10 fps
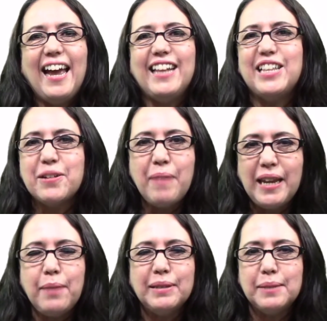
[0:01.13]
Hello, my
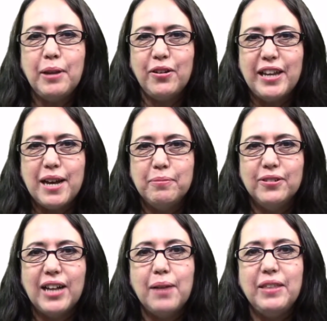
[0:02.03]
name is Mary
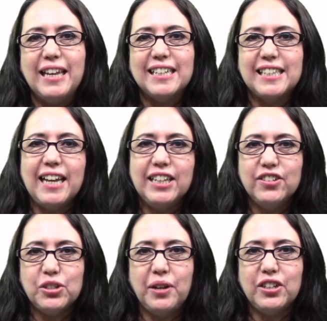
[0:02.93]
Eble. I'm the Executive
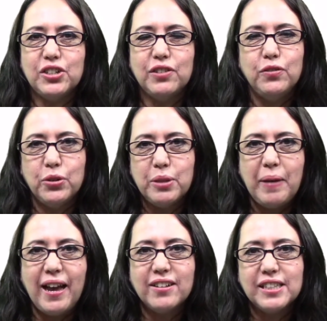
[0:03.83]
Director of North Bay
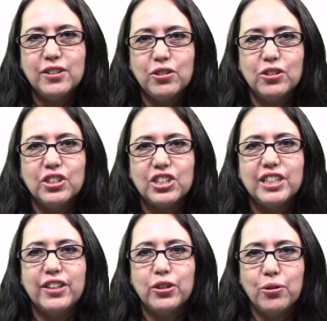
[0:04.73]
Housing Coalition
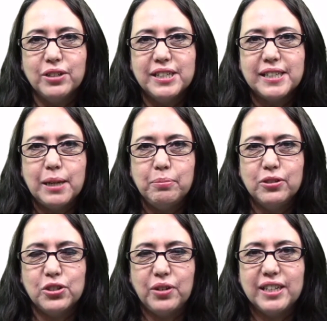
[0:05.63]
and the Golden State Pool
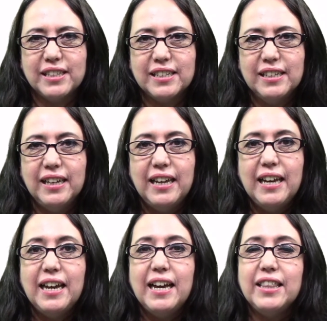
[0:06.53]
Trust.
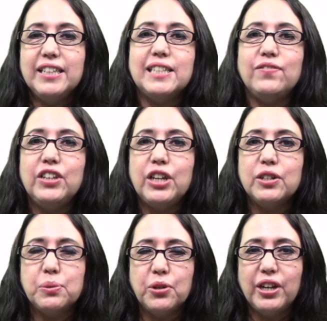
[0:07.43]
This video
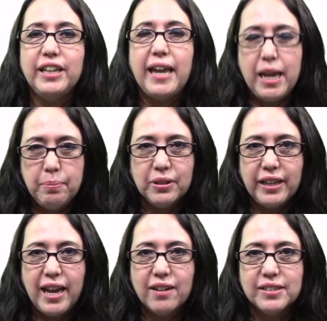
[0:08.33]
is regarding Eble
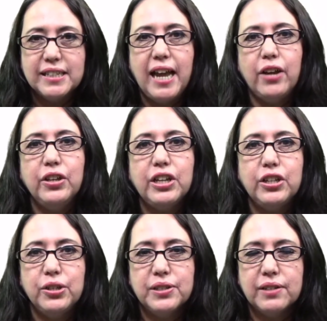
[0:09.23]
accounts and how you can
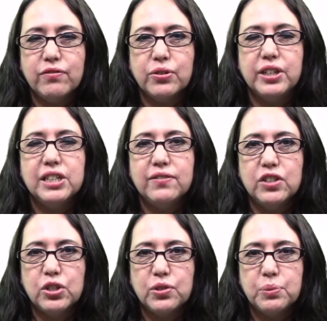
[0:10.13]
use it for
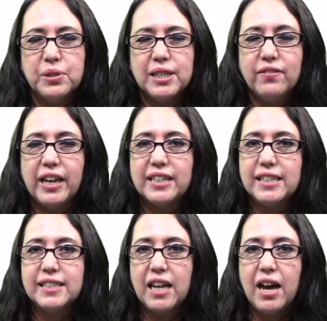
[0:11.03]
individuals receiving
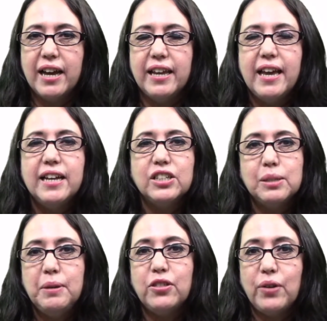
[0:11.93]
SSI to
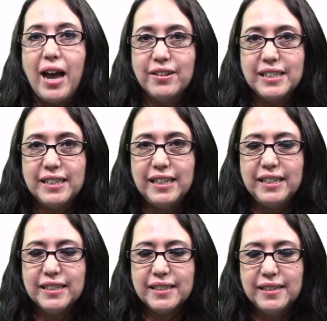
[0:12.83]
meet their housing
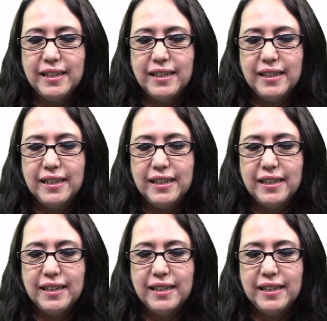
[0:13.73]
needs.